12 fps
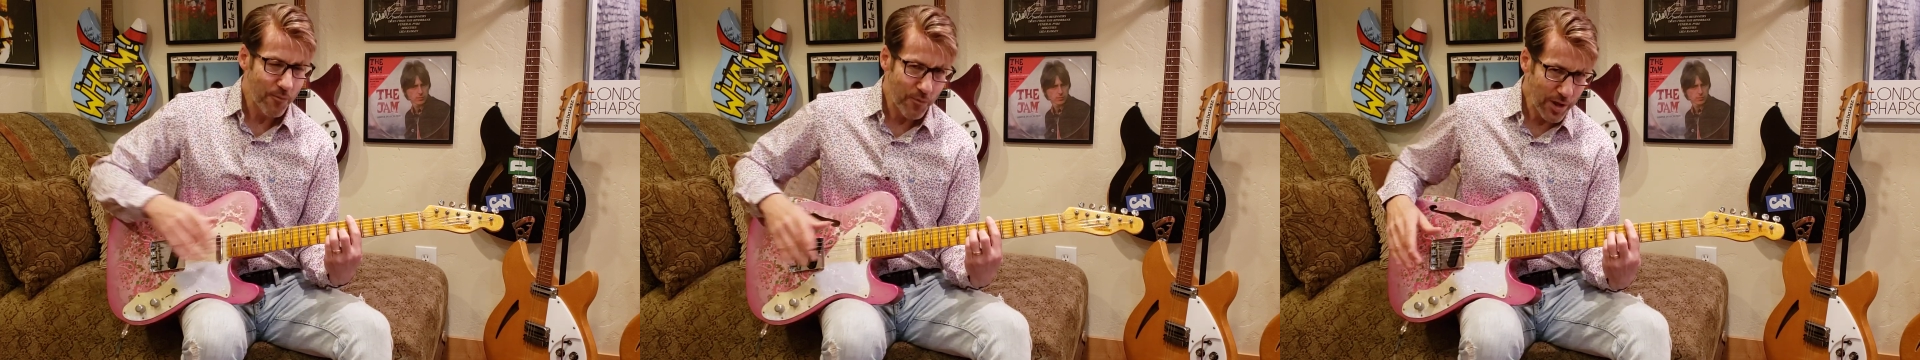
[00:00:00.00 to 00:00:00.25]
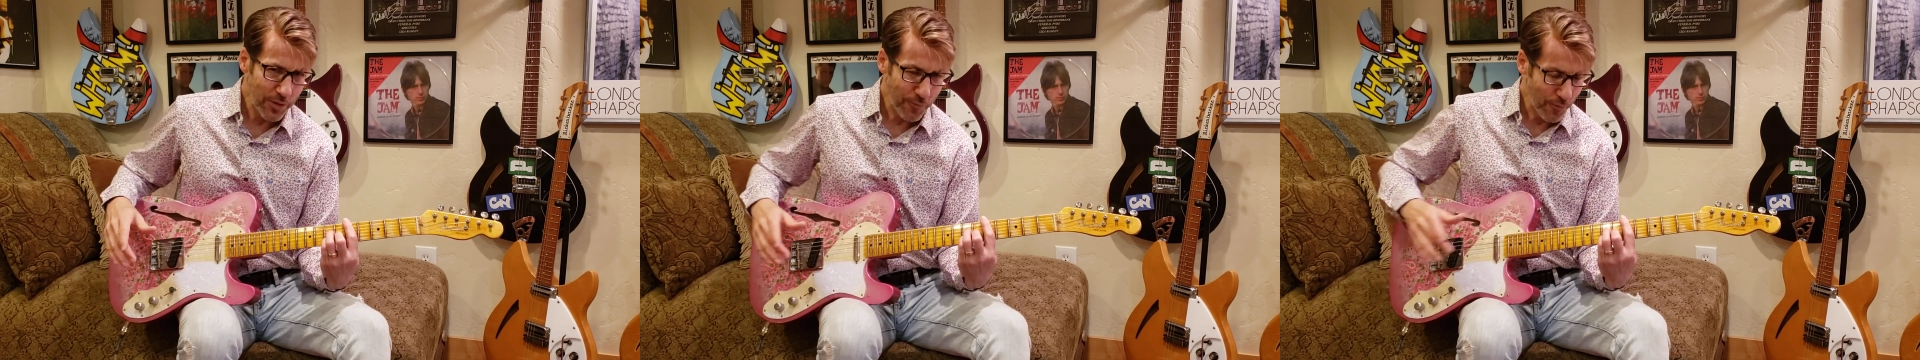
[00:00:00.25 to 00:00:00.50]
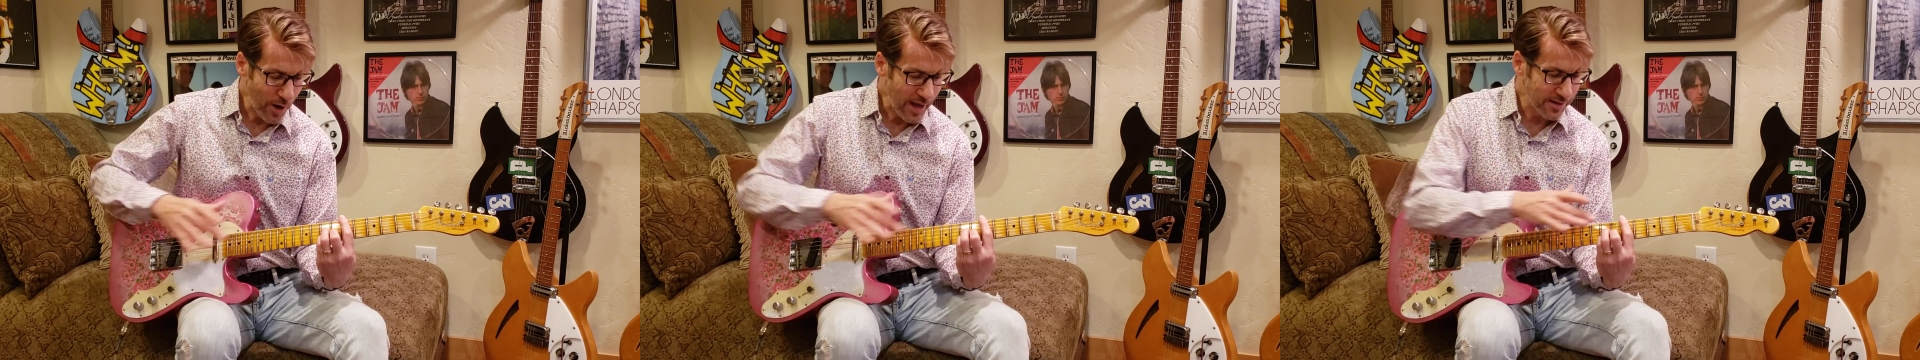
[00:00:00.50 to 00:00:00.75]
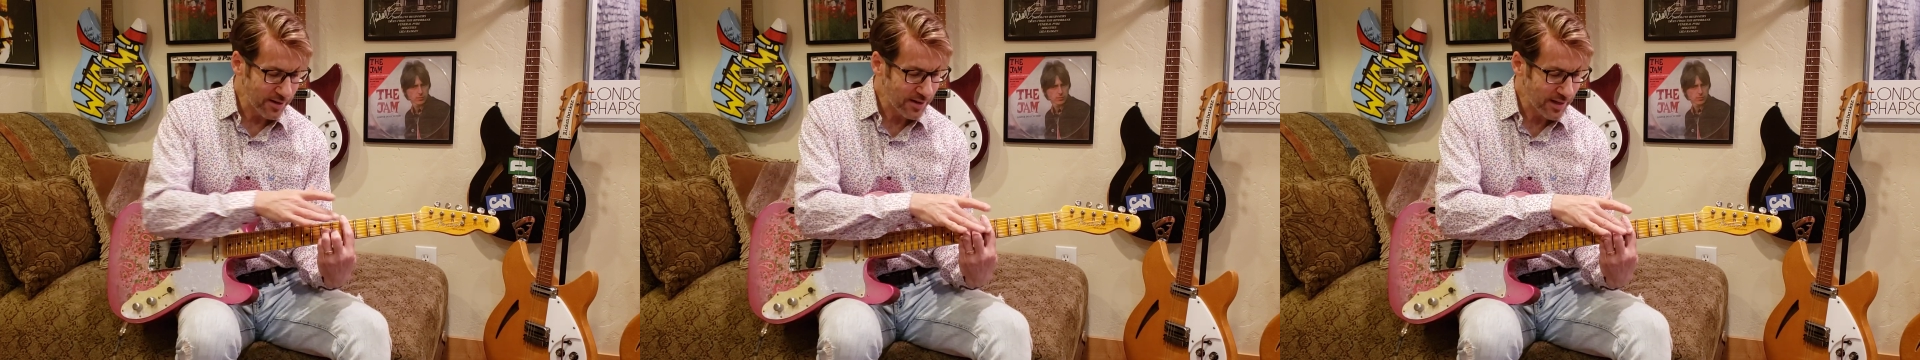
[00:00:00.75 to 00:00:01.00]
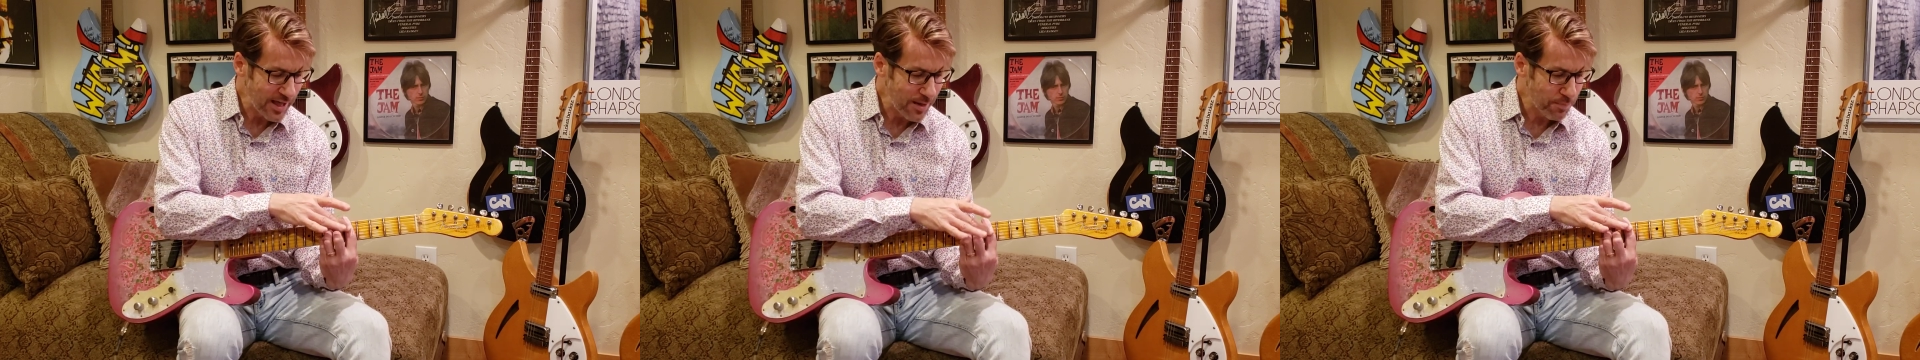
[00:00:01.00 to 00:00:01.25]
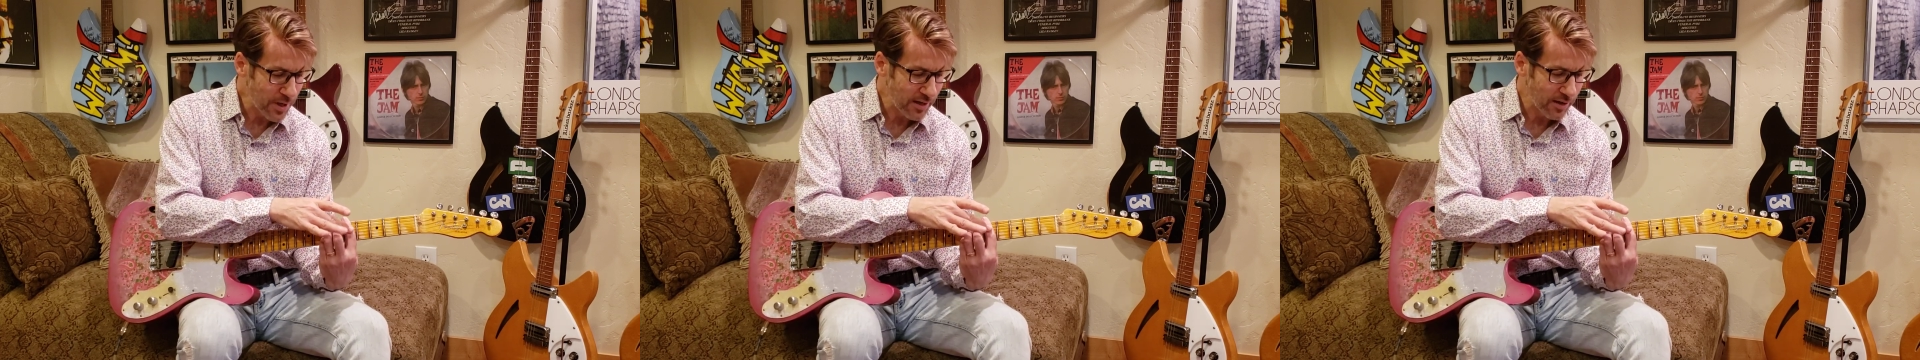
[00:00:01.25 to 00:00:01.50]
5th fret,
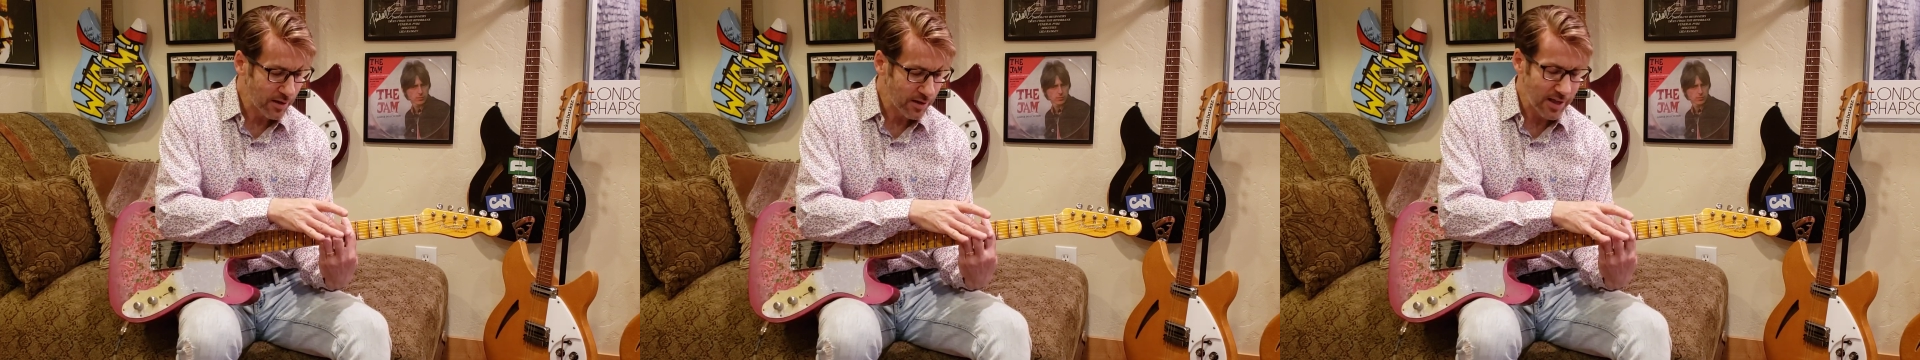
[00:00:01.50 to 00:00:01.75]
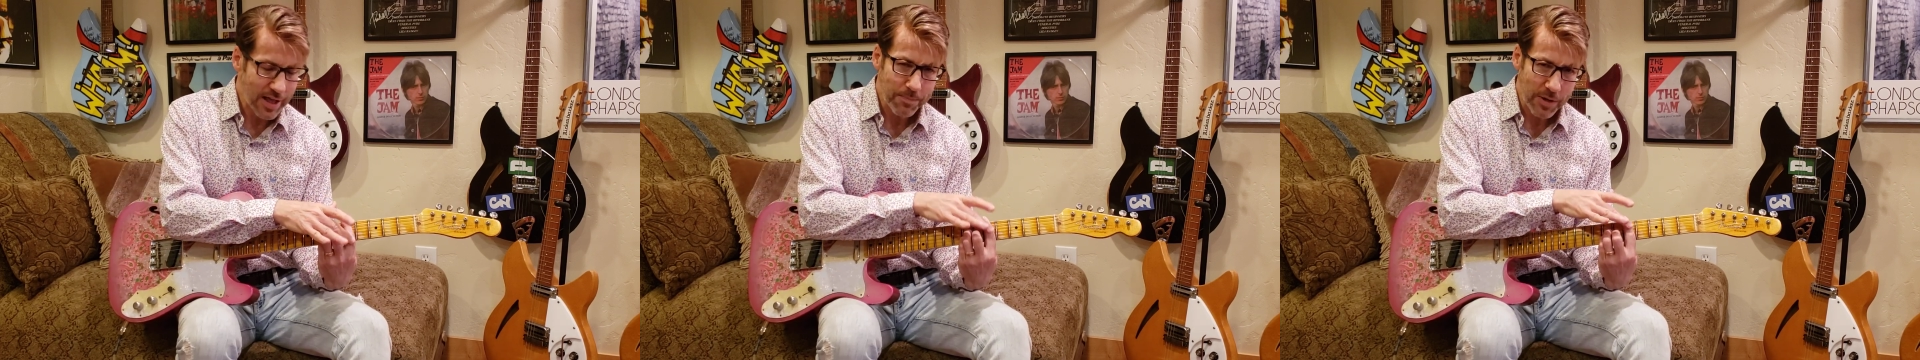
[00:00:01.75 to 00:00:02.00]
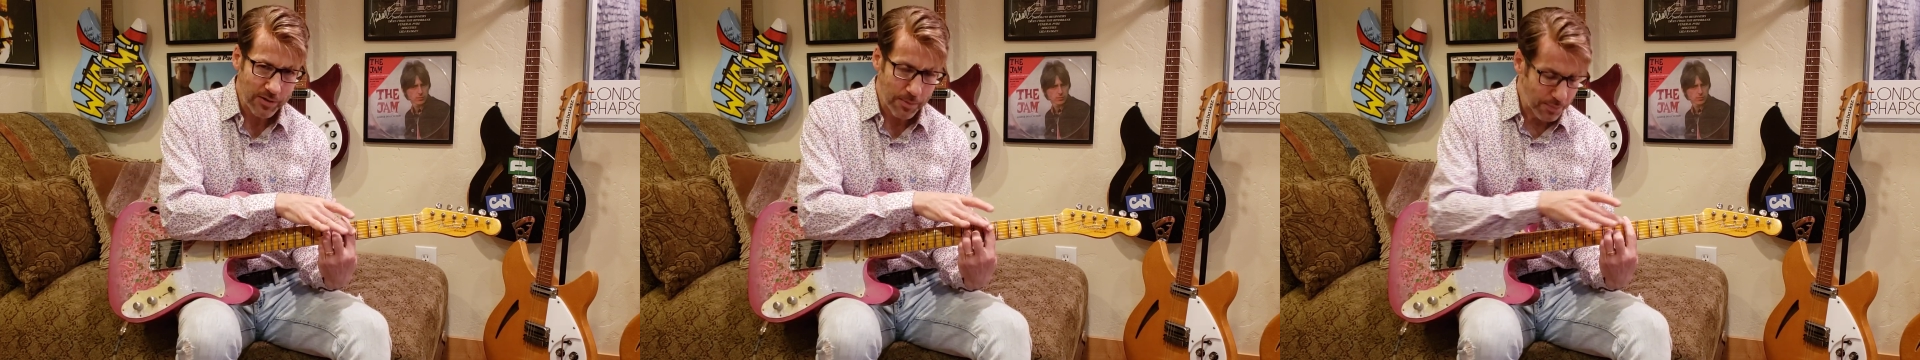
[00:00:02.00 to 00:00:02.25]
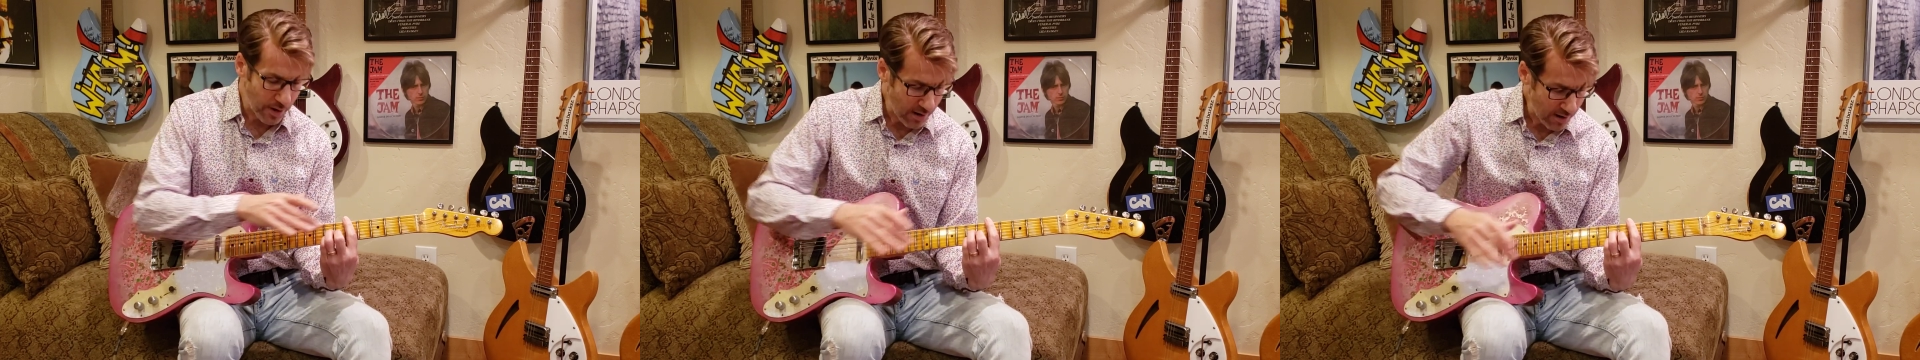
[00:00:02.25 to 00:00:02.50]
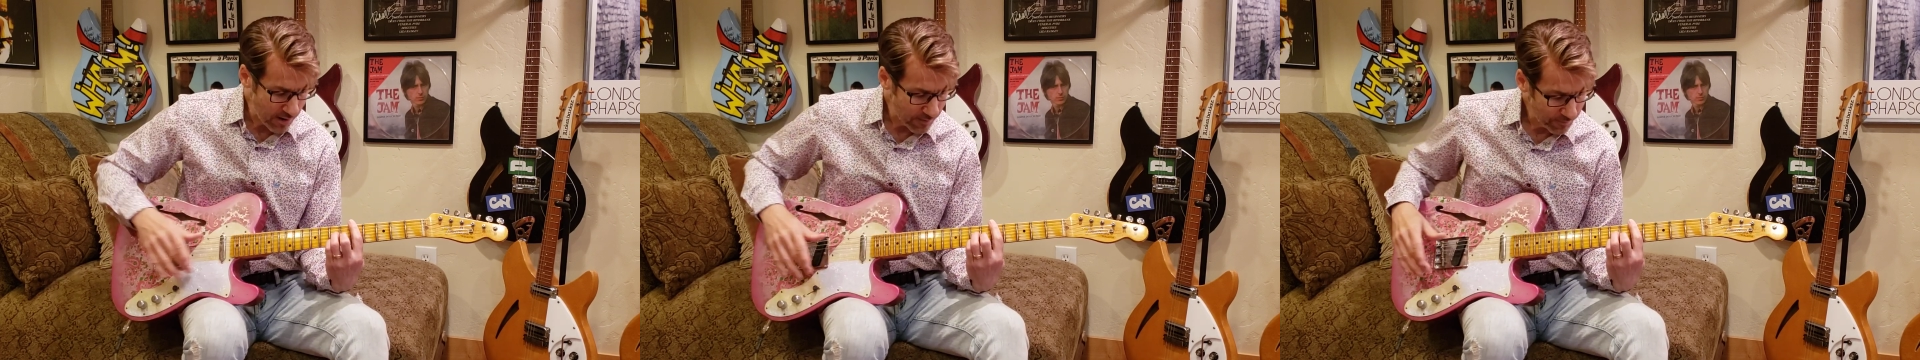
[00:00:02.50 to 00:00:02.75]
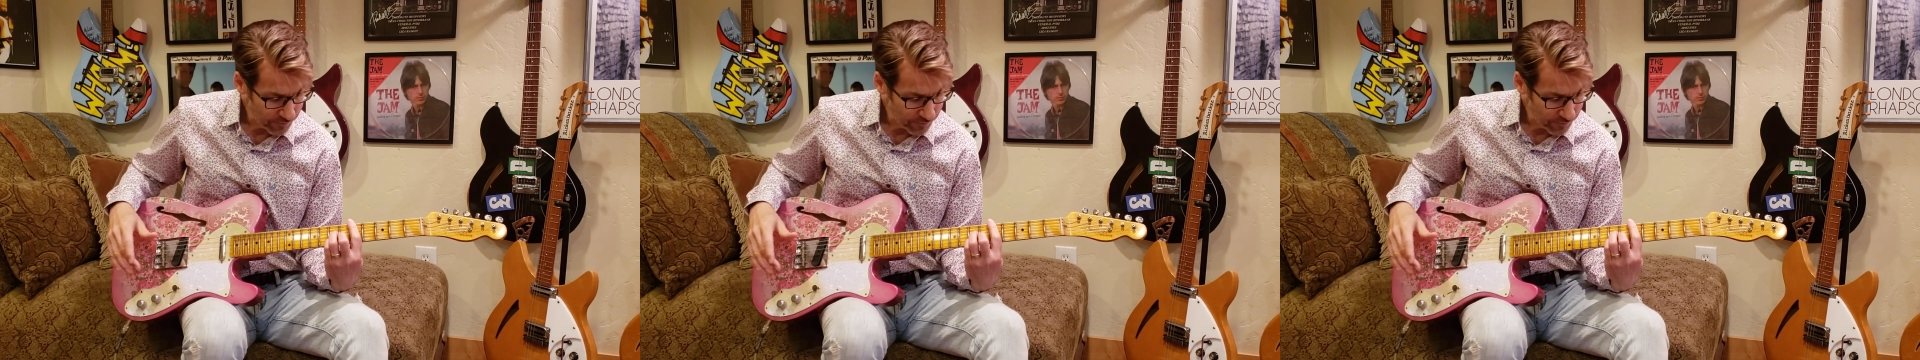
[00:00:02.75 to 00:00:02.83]
keeping the bar,